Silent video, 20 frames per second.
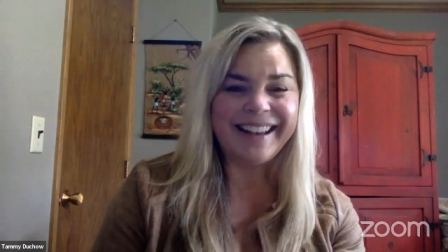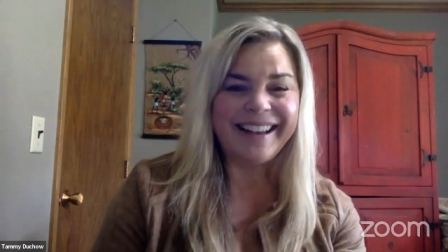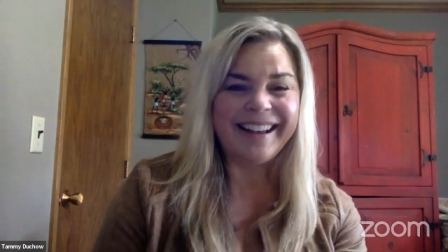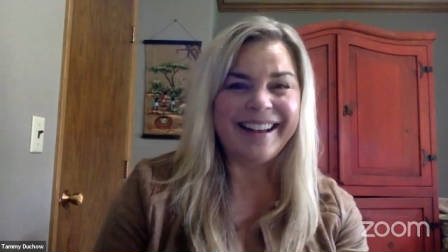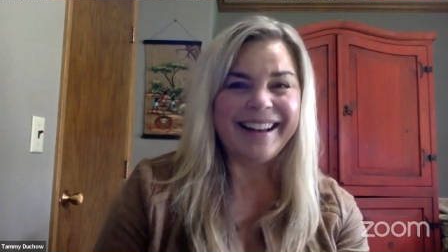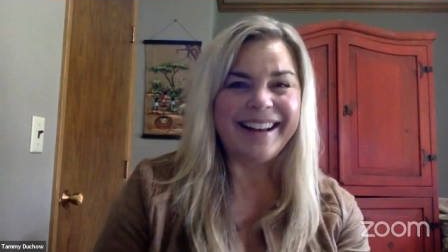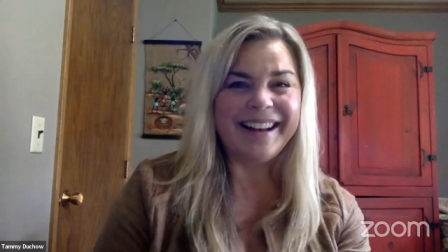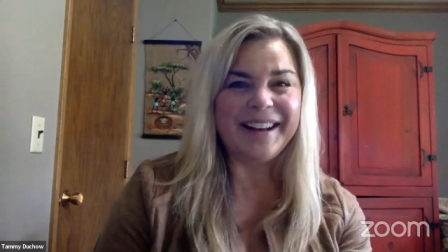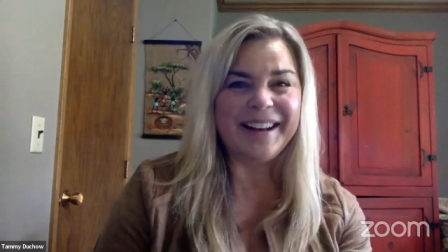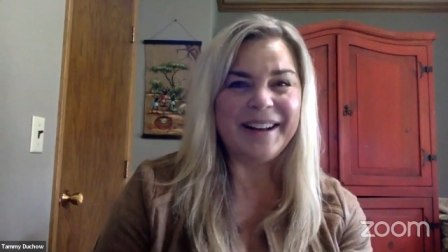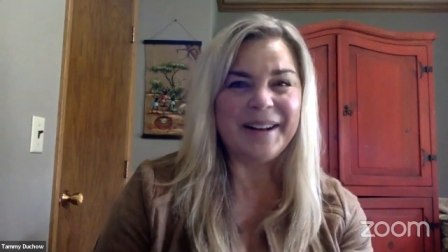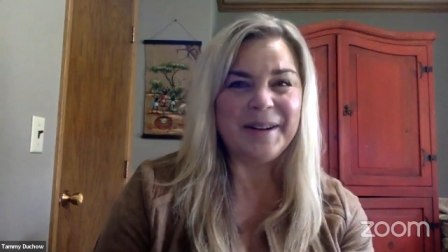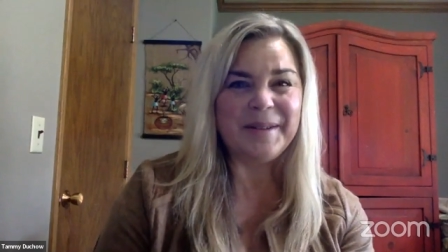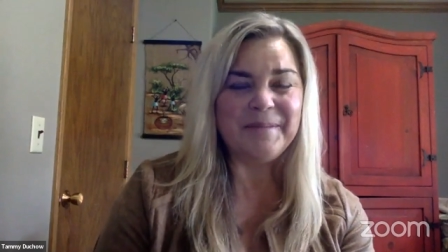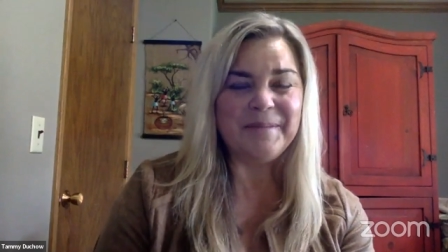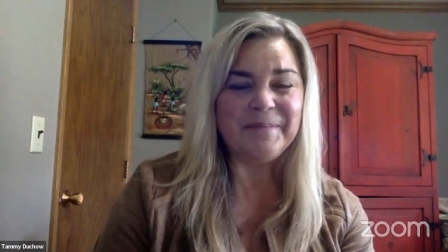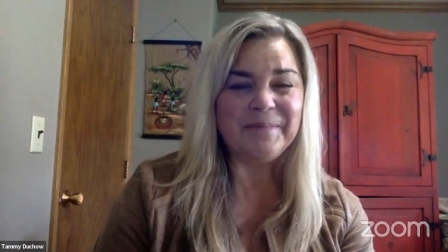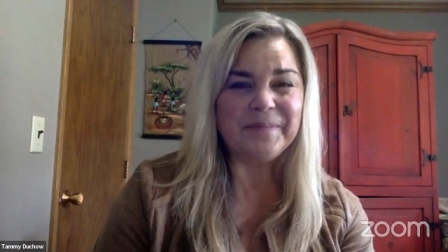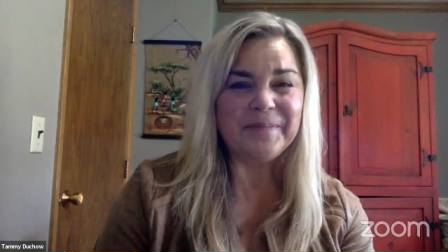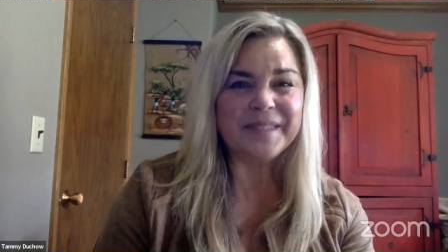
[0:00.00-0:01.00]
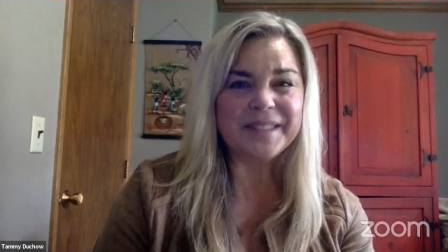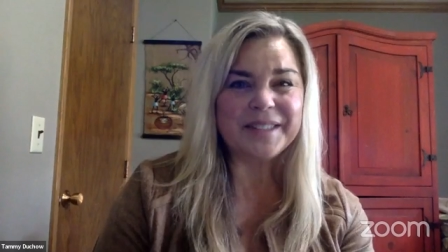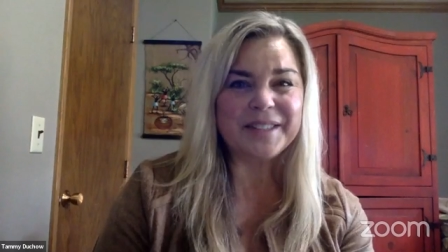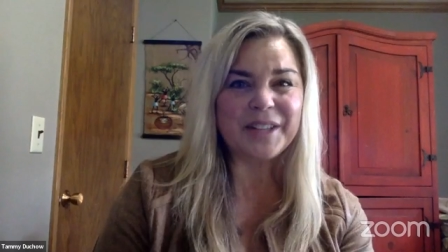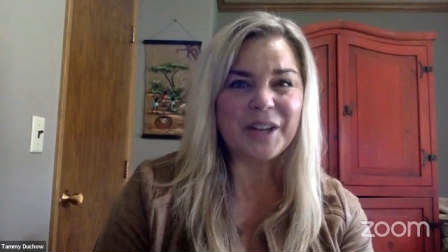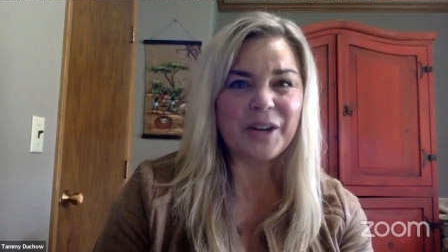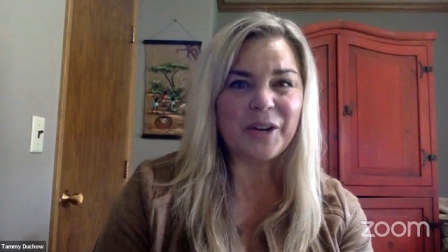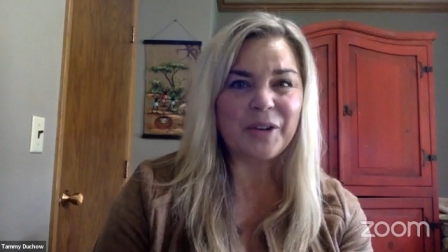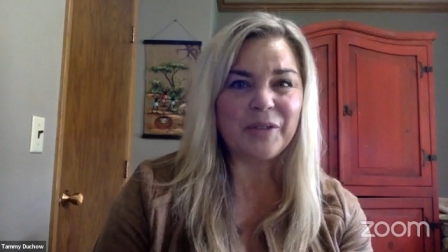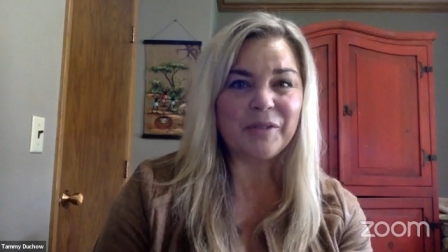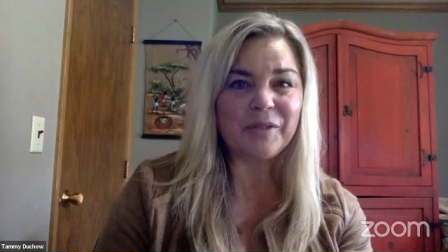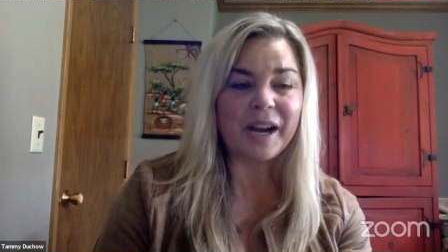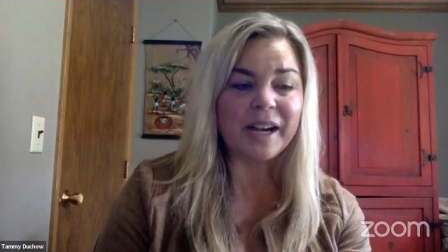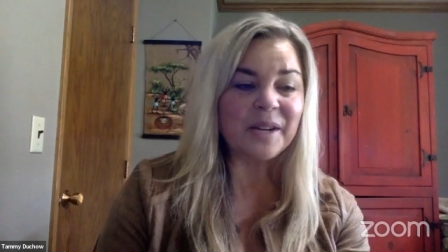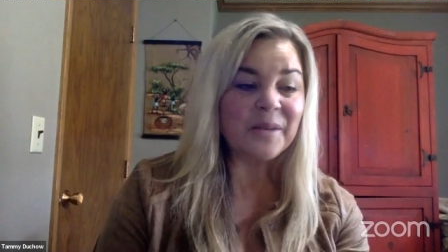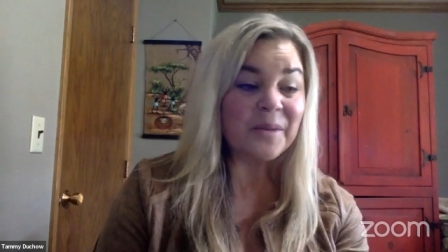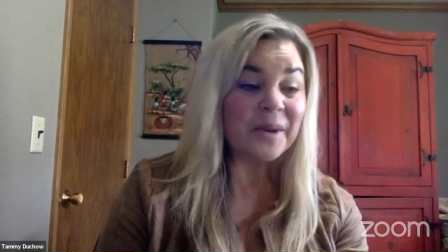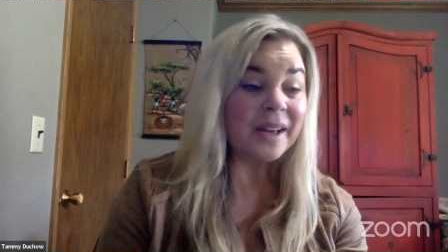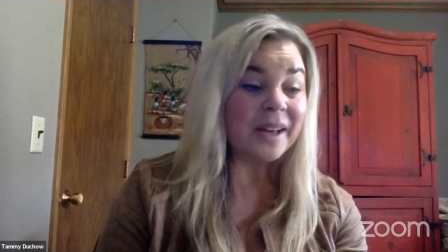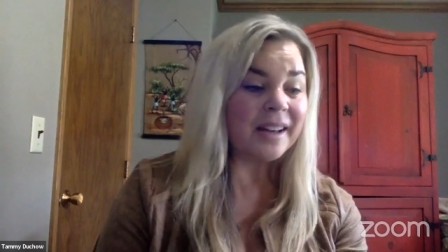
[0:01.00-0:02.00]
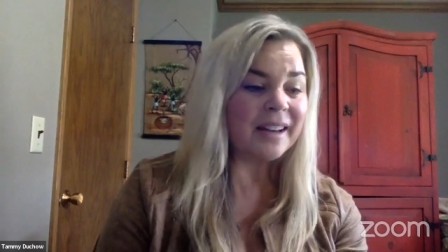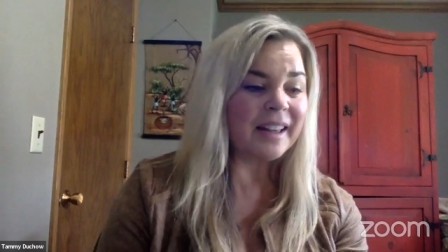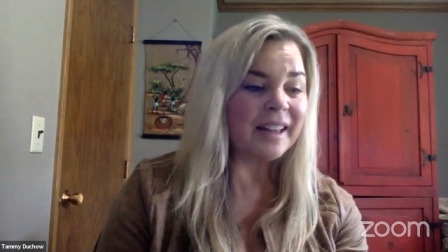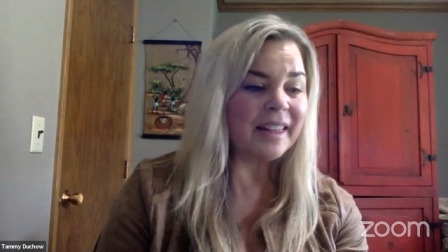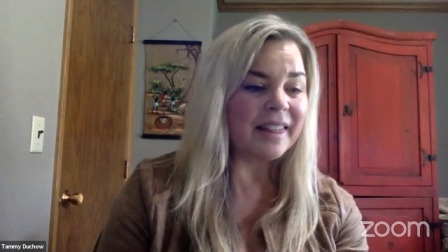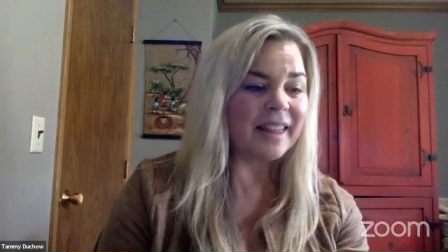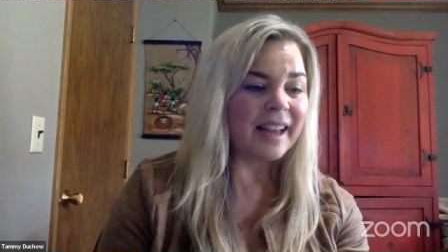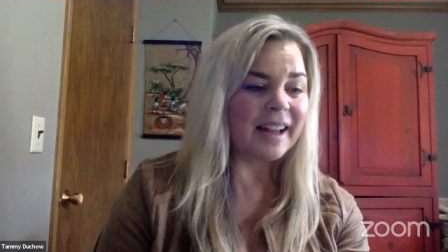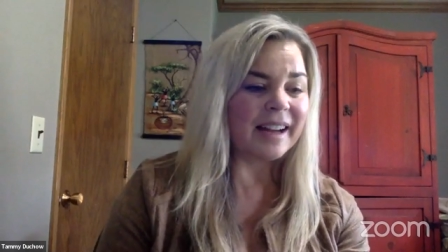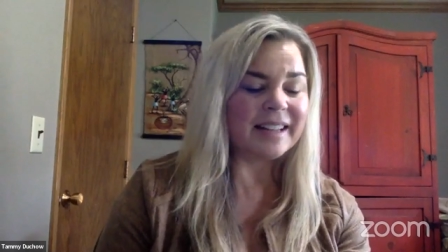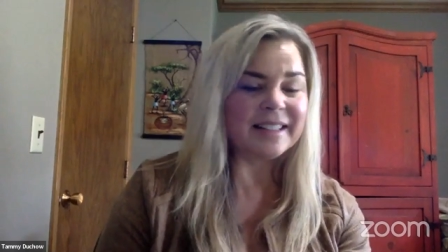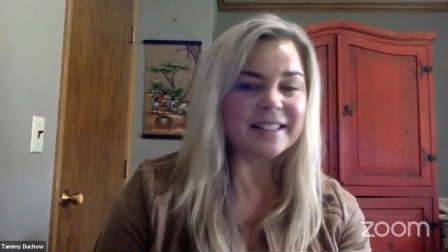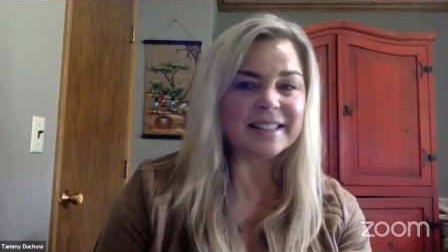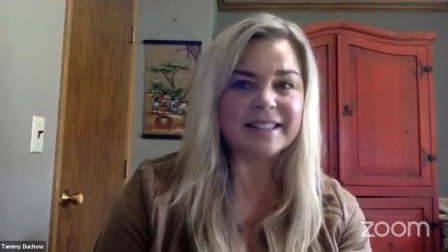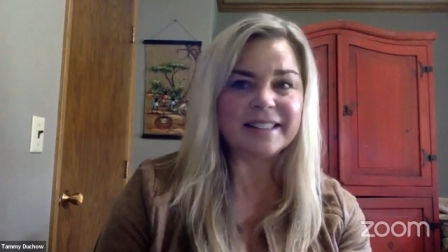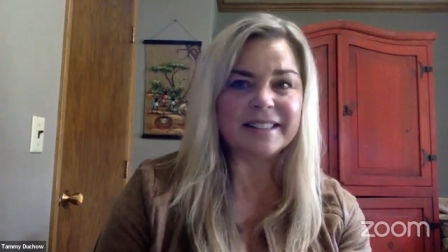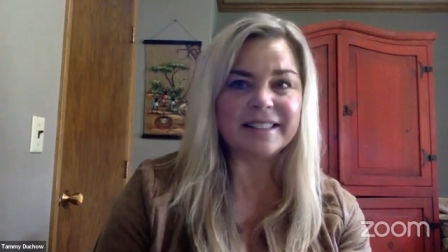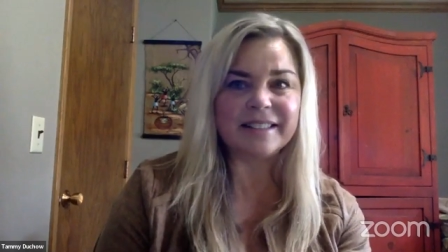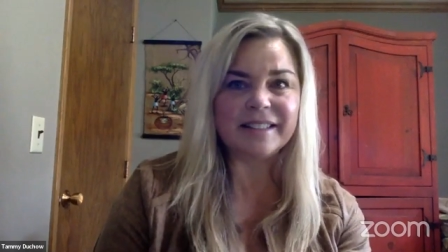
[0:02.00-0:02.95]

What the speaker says: So for anyone that is,